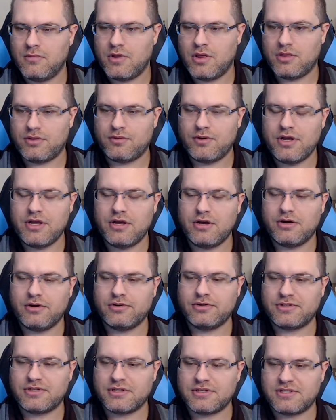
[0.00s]
3
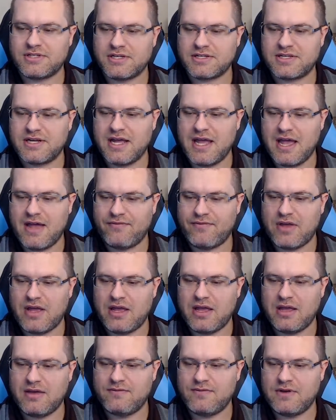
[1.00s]
years, 6.5
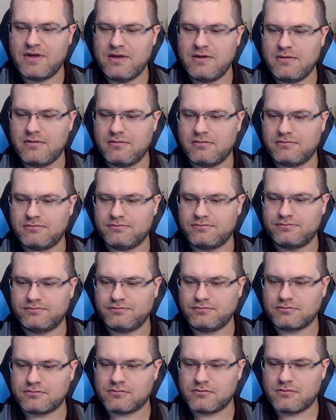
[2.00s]
AAV
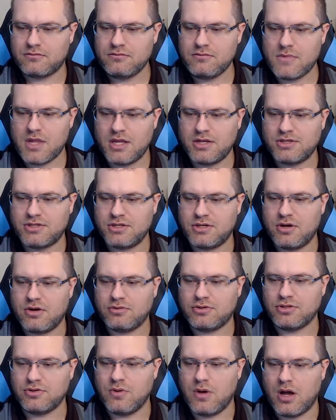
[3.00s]
to go
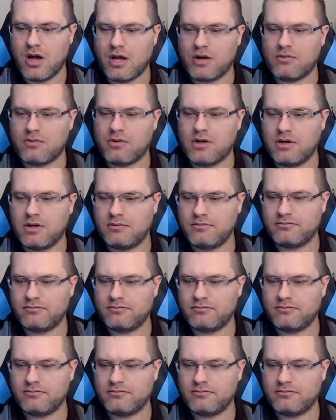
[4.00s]
to Ottawa.